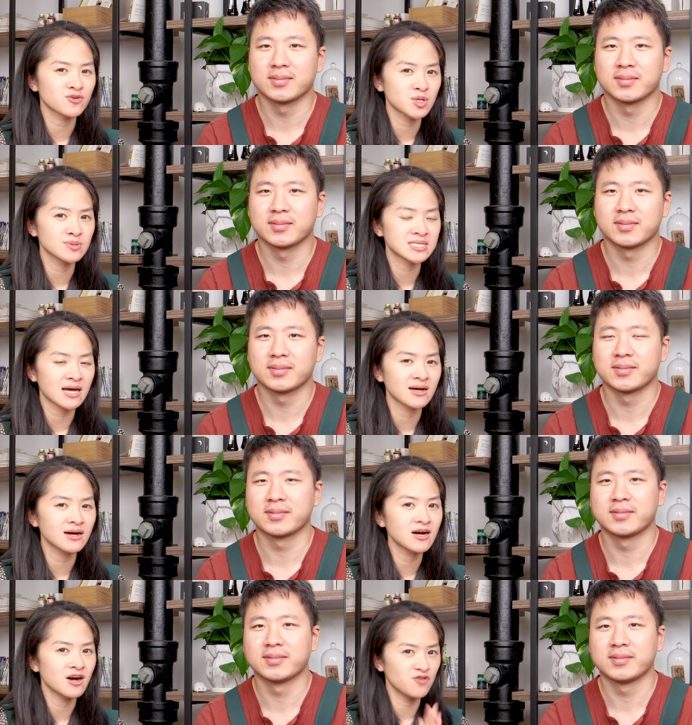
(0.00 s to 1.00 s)
Speaker 1: from
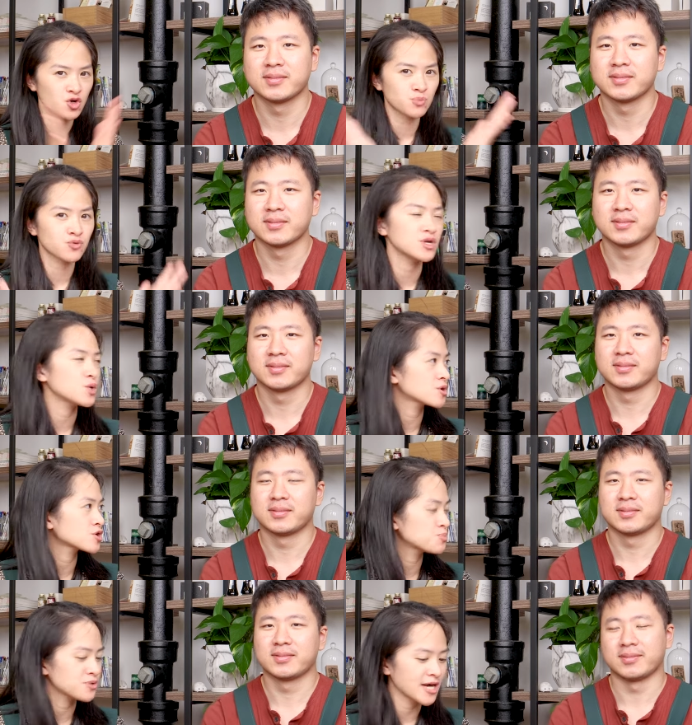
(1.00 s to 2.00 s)
Yoseka of your pre
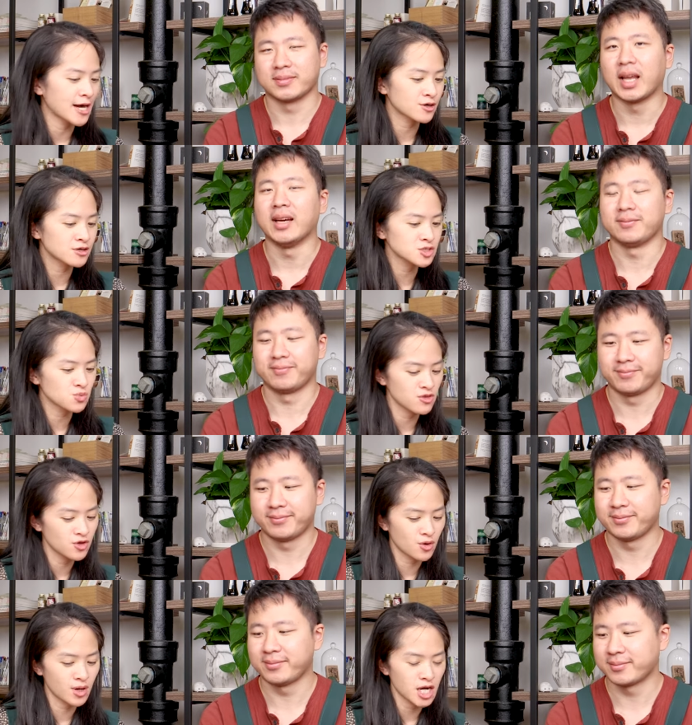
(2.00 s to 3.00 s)
ordered planners yes. with
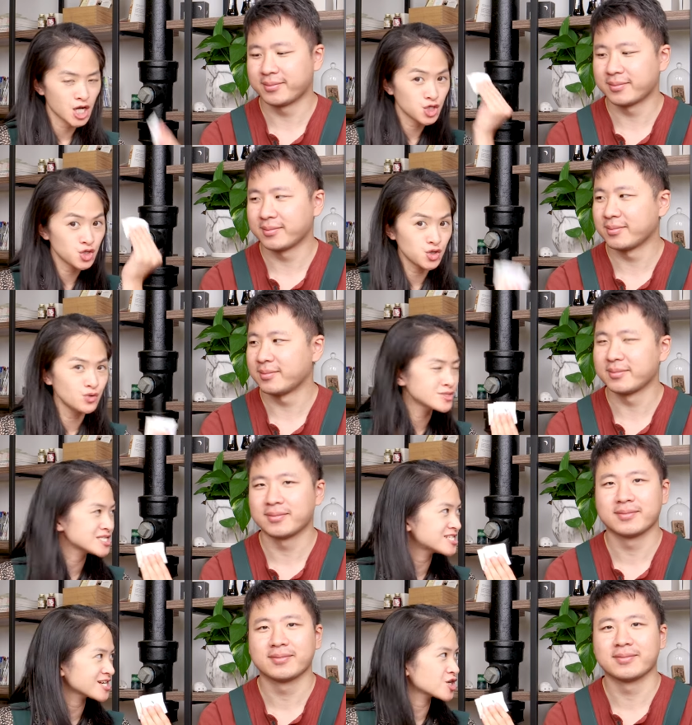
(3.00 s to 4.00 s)
your new
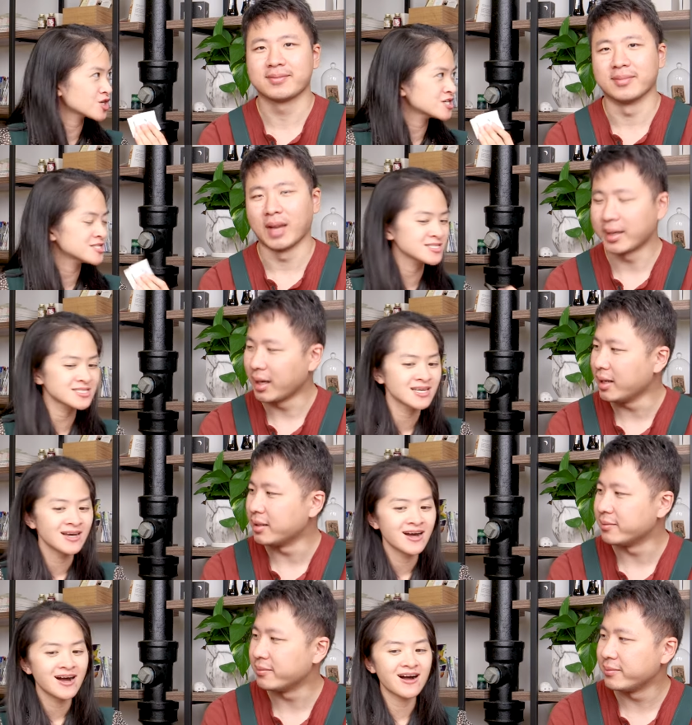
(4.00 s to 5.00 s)
stickers. Yeah.
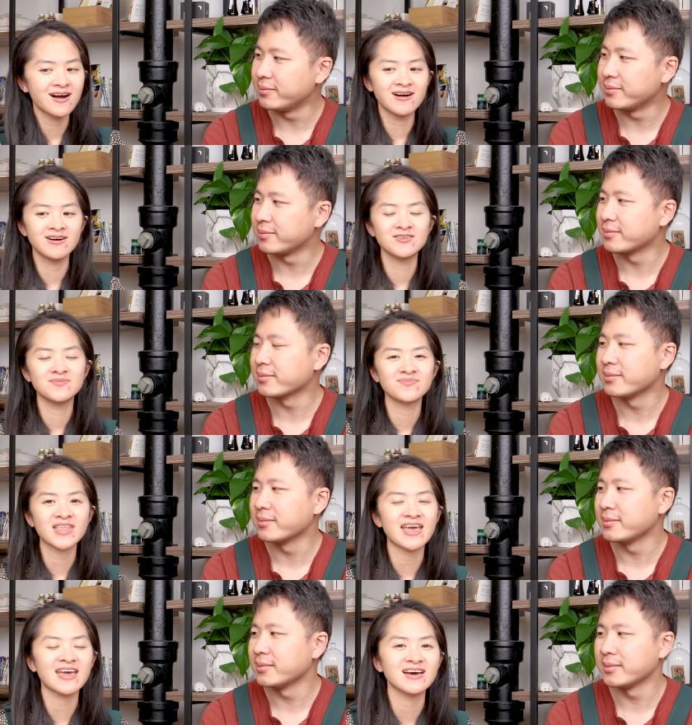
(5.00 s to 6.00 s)
Um,
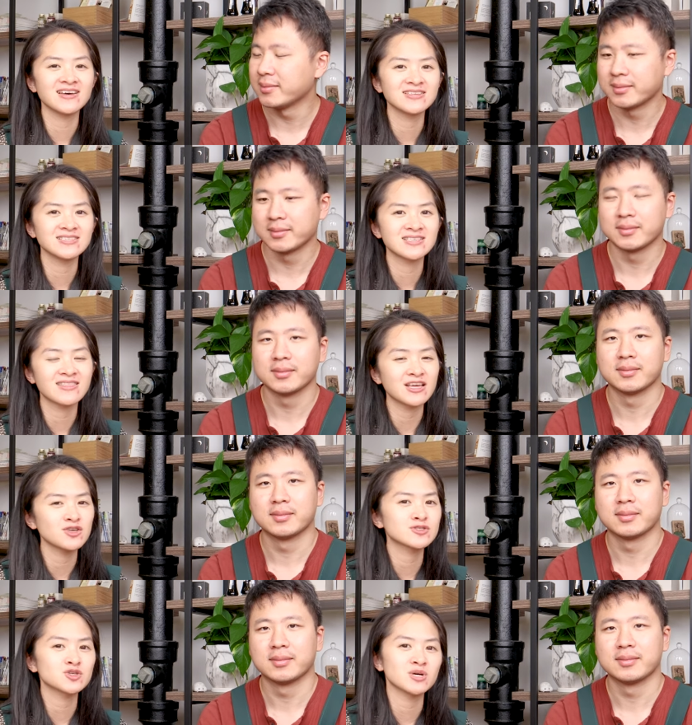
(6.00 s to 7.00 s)
and thank
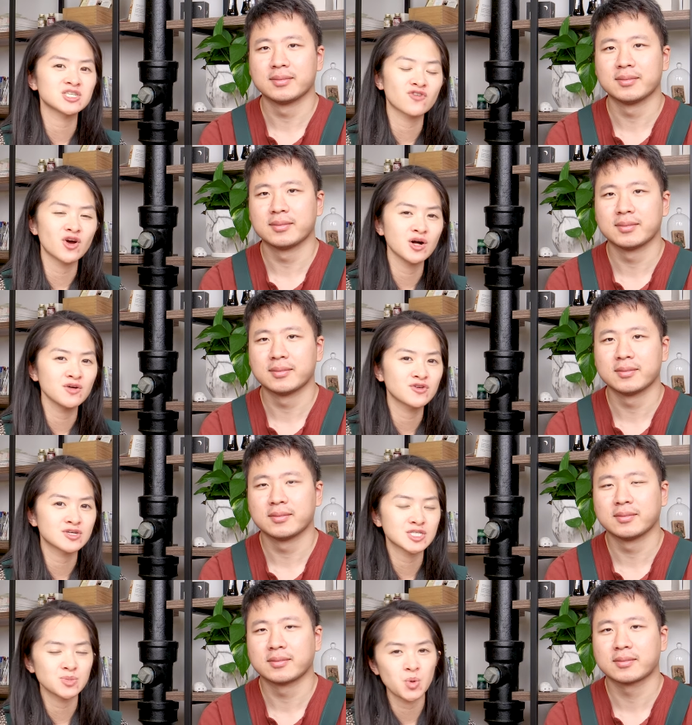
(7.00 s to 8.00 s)
you so much for all of your
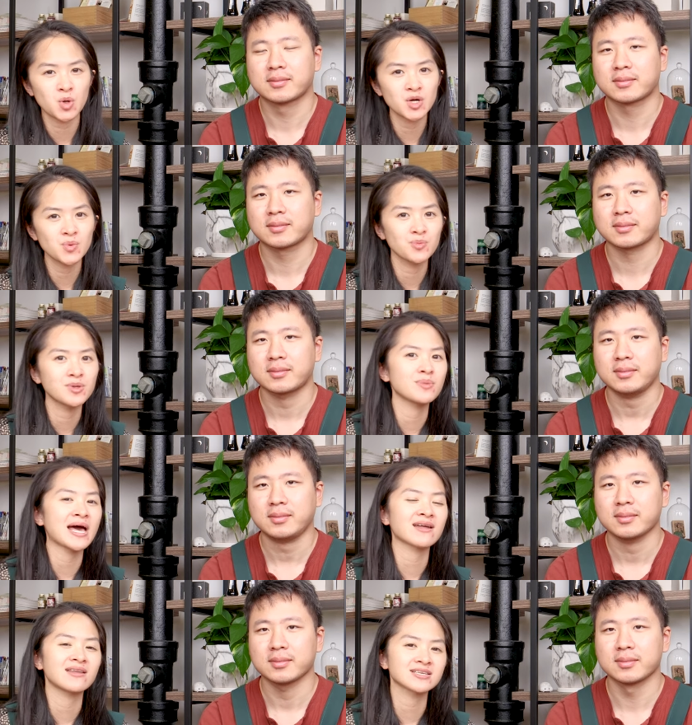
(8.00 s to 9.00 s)
support. We'll be
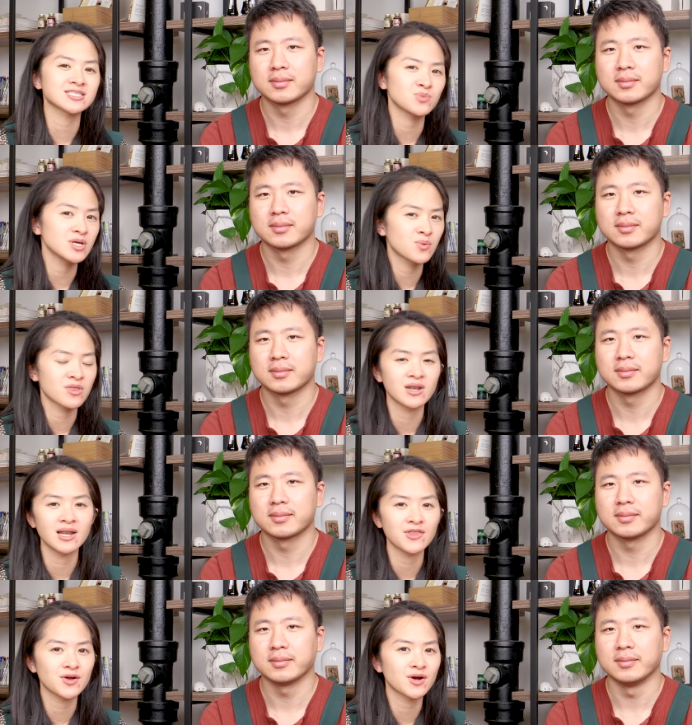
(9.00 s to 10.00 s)
back next week with
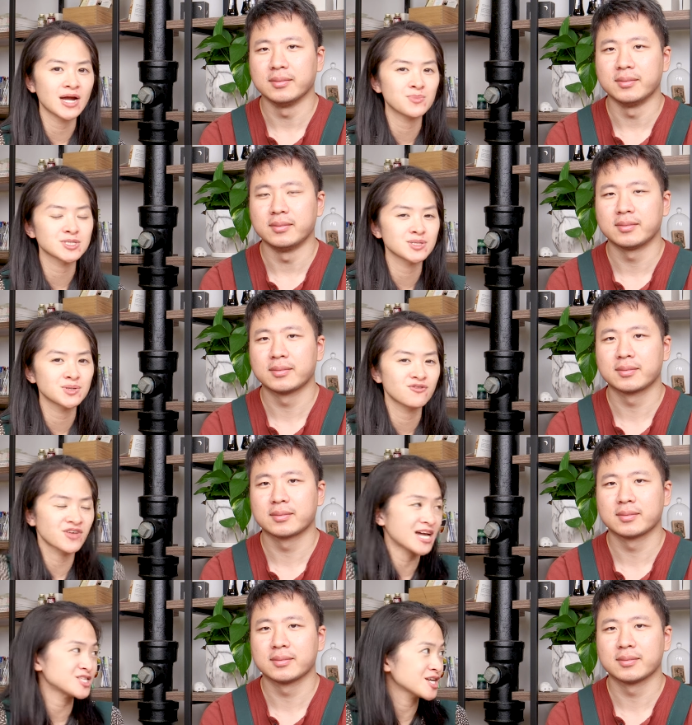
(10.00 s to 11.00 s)
another episode of
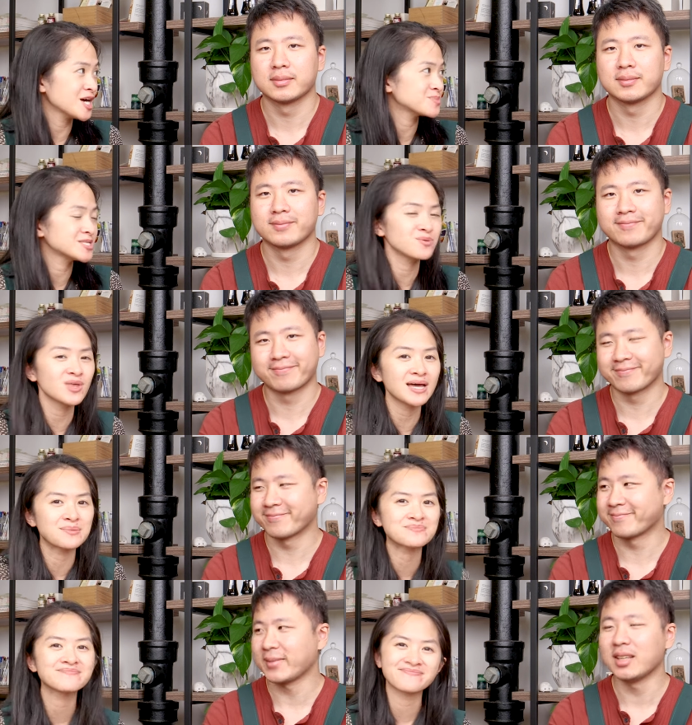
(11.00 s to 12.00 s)
Catching Up. See you
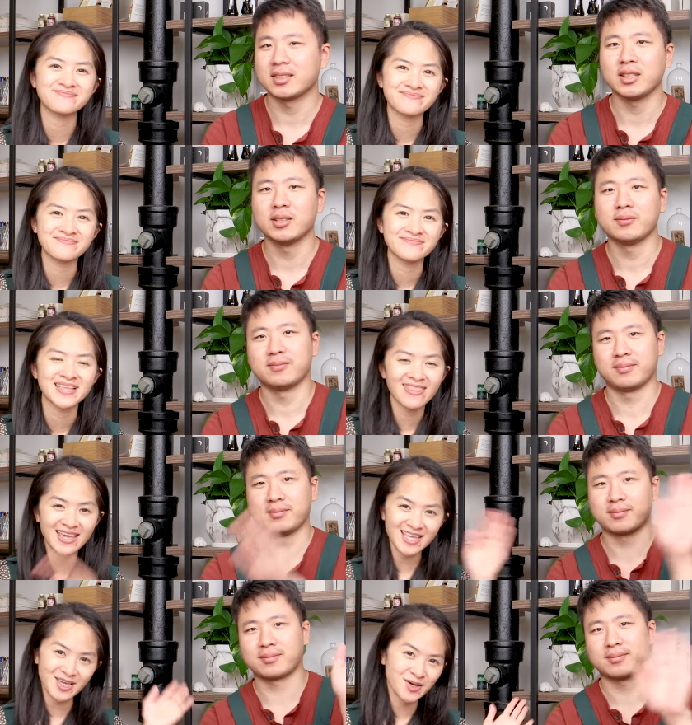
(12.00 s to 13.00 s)
then. Yeah, see you.
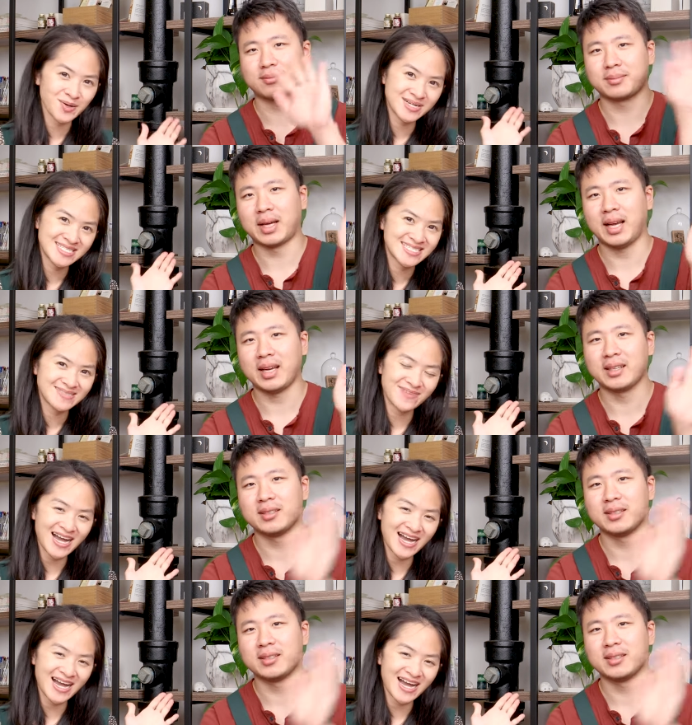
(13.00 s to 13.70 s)
Thank you. Bye.